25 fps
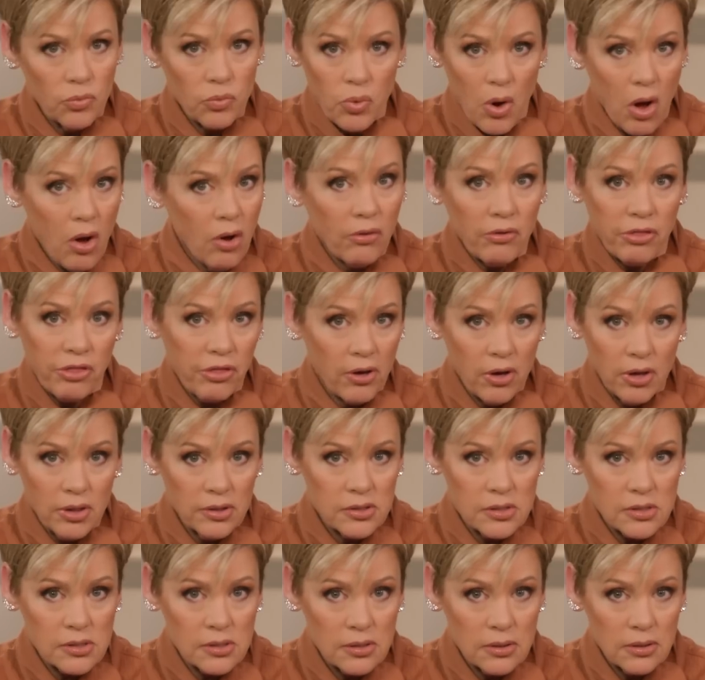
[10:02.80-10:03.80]
wrong
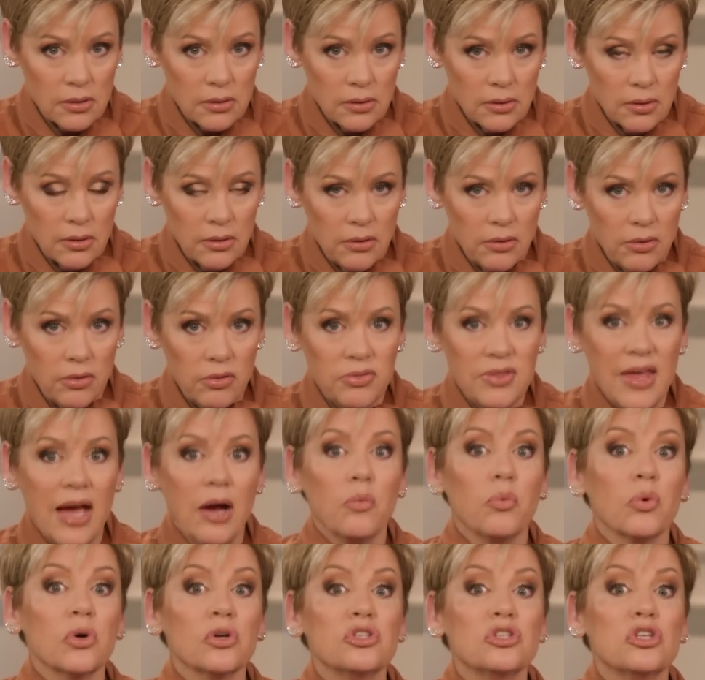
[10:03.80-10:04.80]
thoughts
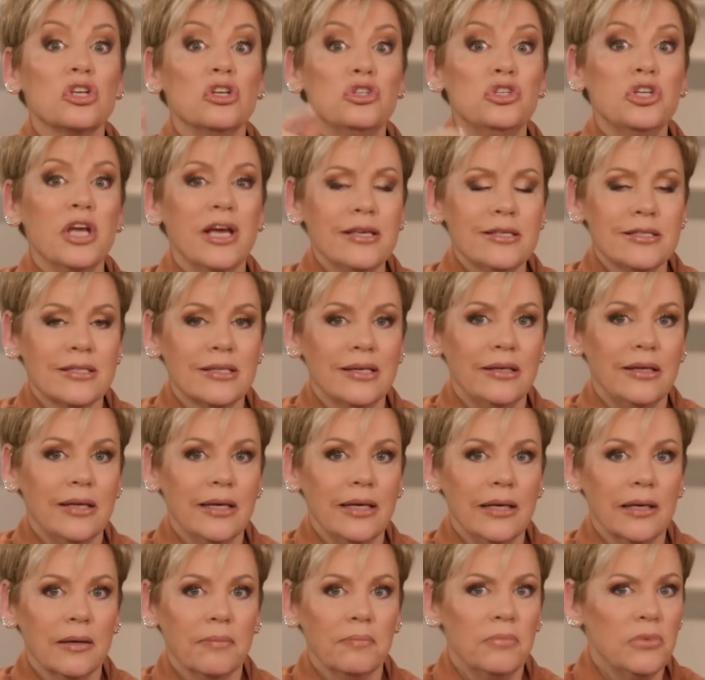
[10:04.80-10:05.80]
that were suggested to
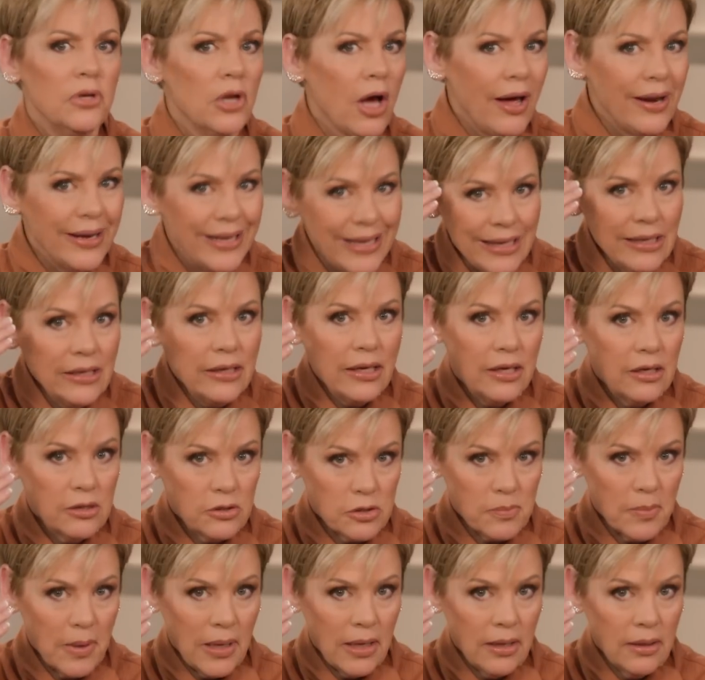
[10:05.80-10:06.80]
him, not in
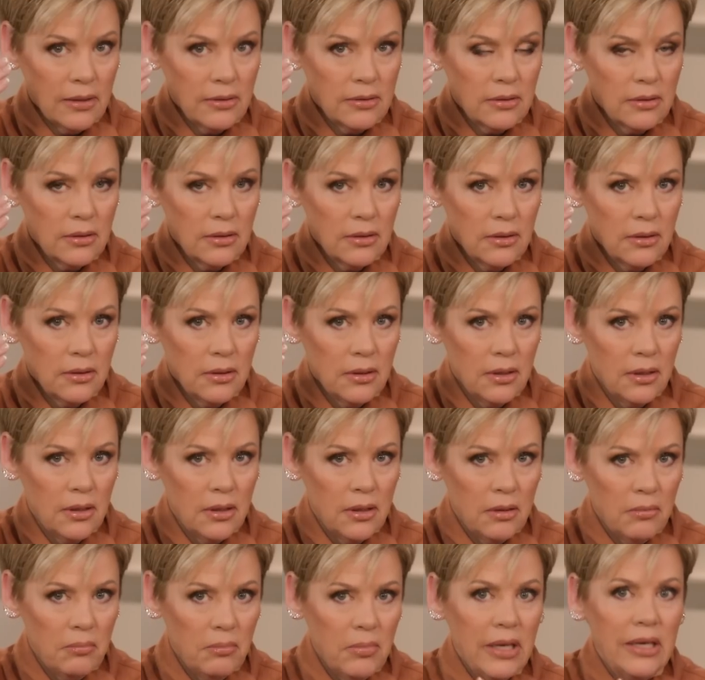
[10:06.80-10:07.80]
his mind,
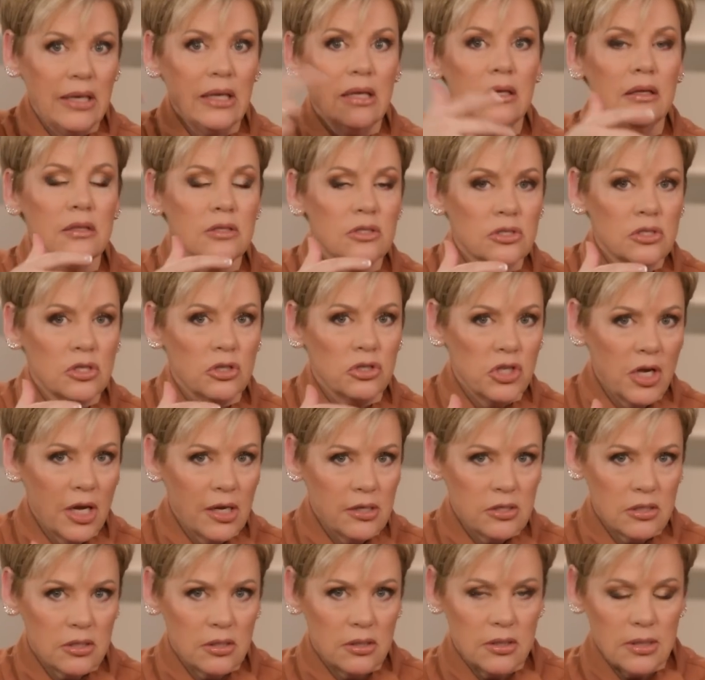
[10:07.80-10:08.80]
but
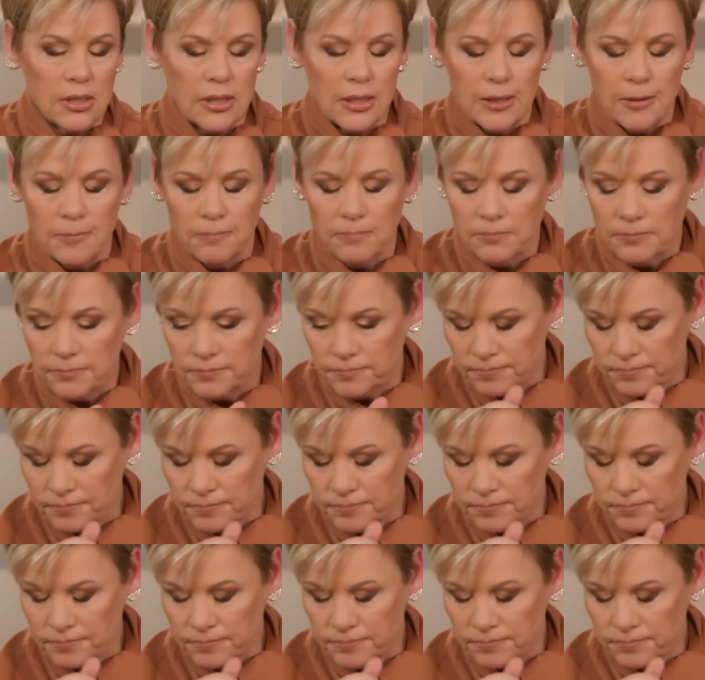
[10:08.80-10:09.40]
suggested to him.